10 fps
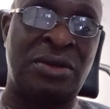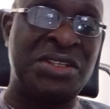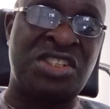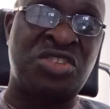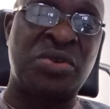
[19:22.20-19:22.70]

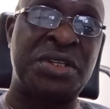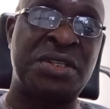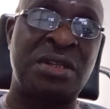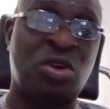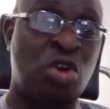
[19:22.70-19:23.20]
on the
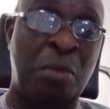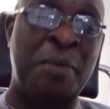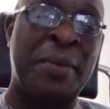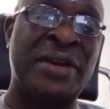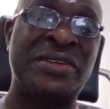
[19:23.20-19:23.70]
street,
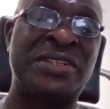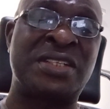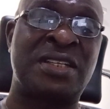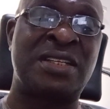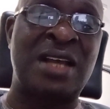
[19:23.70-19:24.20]
common man on the
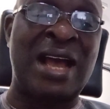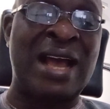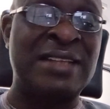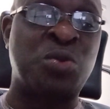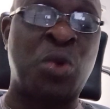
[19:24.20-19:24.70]
street,
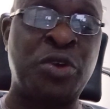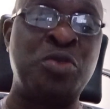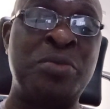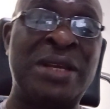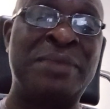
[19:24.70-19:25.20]
and ask, what
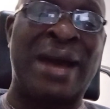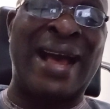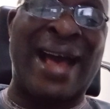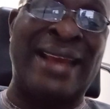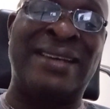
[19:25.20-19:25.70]
do you mean
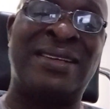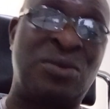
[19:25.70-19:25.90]
by and?